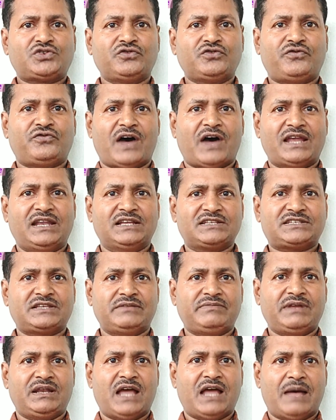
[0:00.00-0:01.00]
to file a
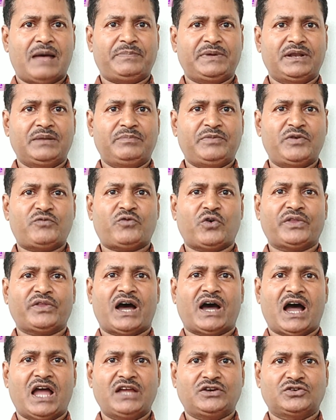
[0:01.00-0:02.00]
civil appeal
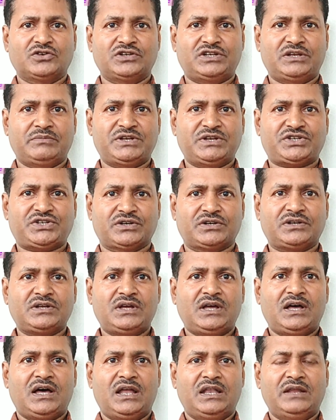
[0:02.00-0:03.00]
before the High Court
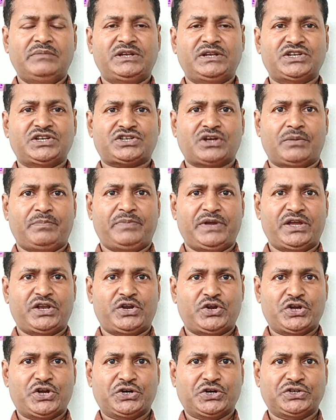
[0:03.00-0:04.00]
division, limitation
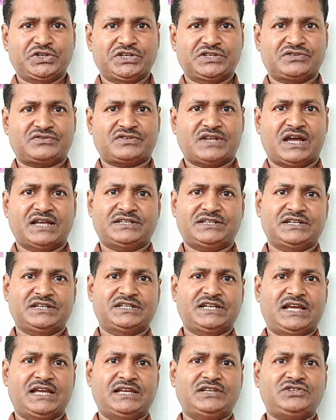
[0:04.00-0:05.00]
period is
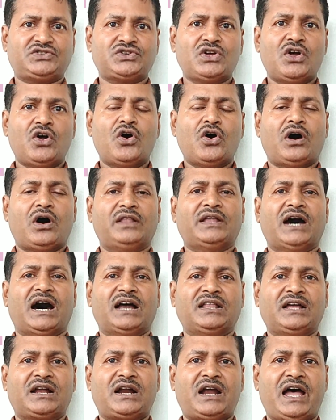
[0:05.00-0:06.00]
90 days. On
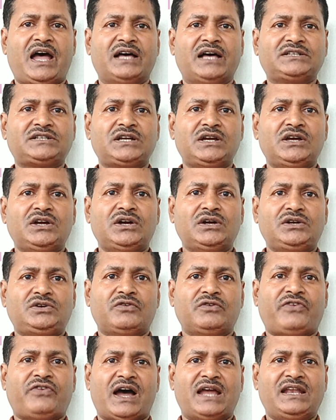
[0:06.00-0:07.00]
the other hand,
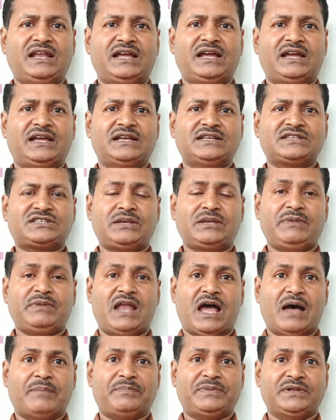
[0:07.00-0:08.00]
to file a
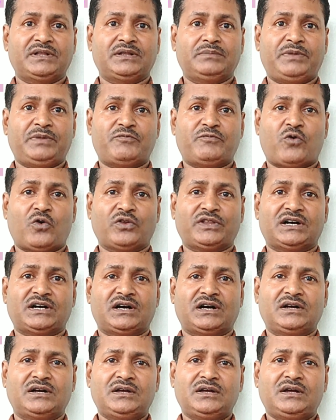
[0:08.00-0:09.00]
civil appeal before
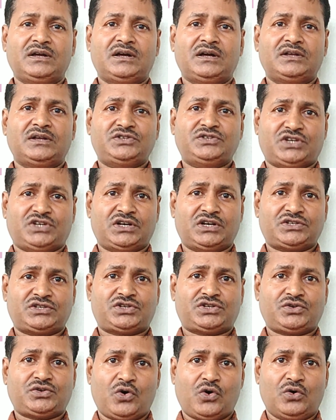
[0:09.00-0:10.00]
the
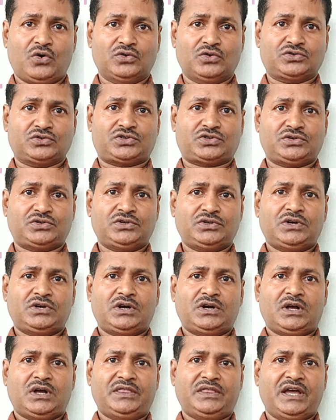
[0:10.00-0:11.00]
judge court,
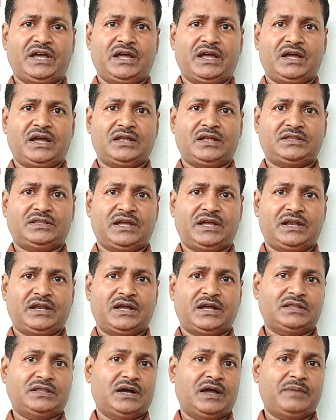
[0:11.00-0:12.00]

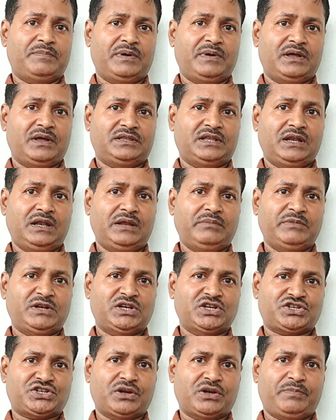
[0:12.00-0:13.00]
then the
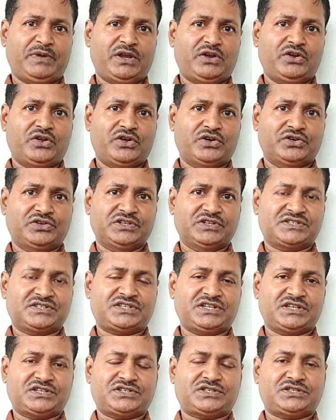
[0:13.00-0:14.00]
limitation period
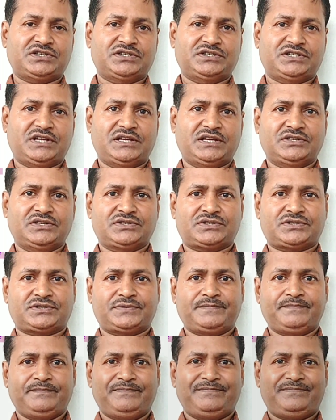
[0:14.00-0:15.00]
is 60
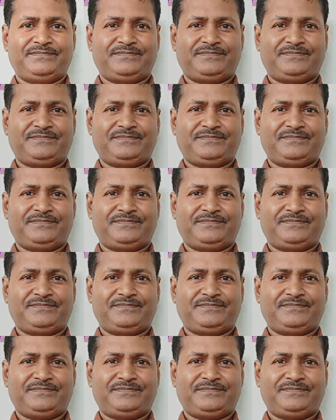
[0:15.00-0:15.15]
days.